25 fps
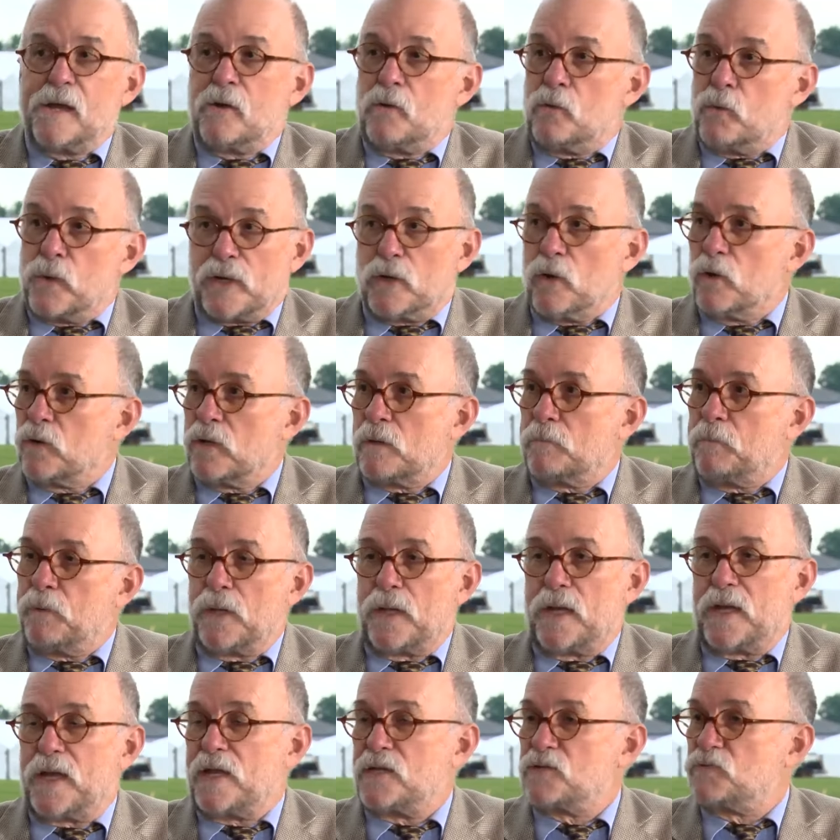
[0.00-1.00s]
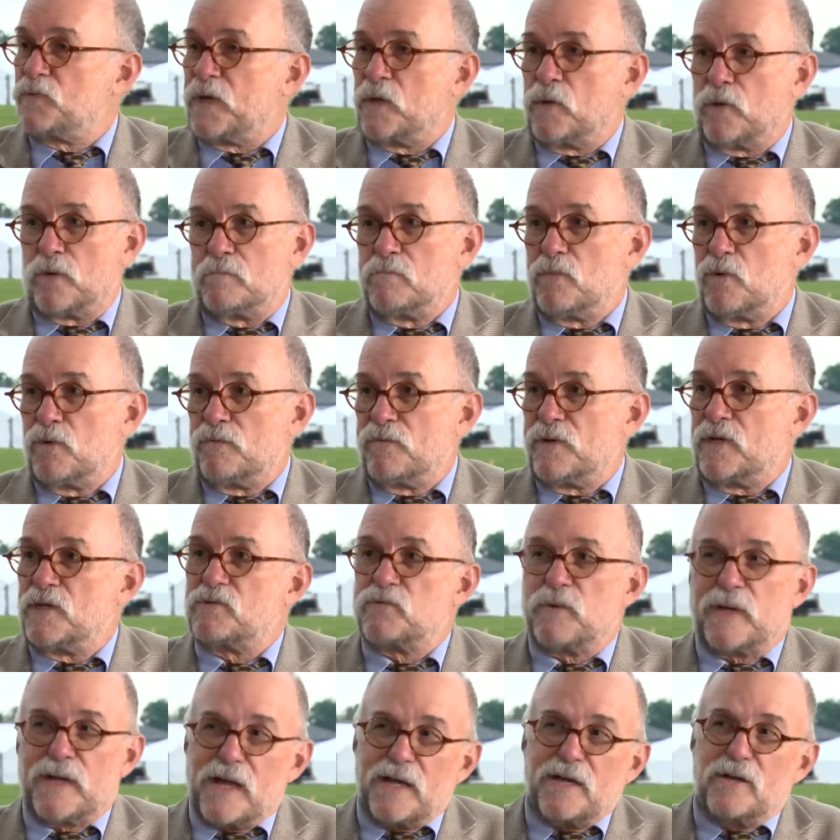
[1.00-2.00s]
We go to the plays, we go to movies,
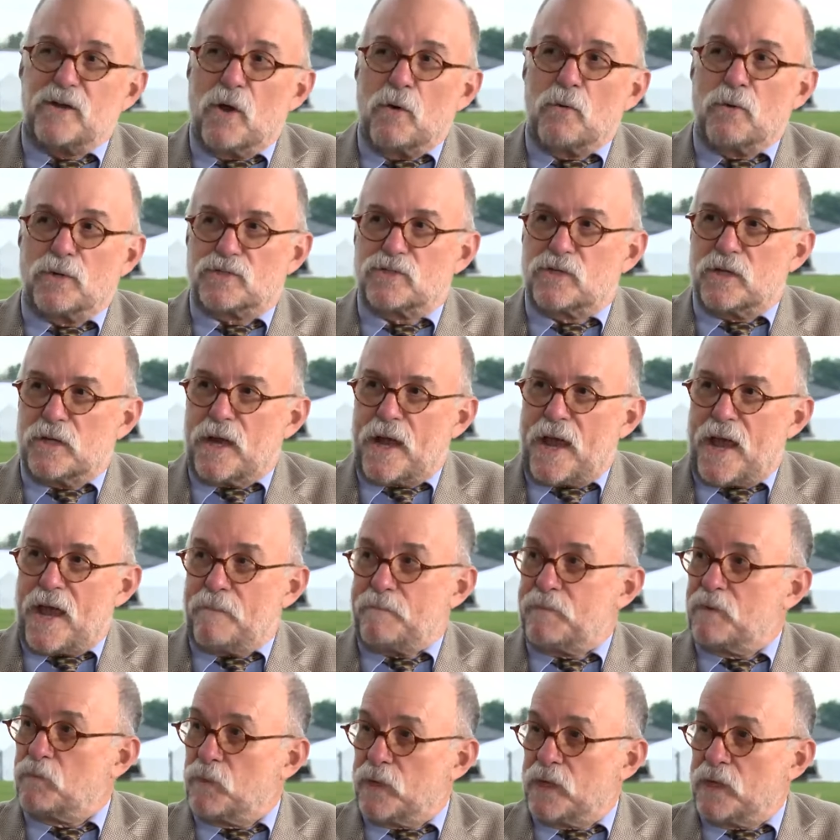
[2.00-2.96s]
we kind of know what's going to happen.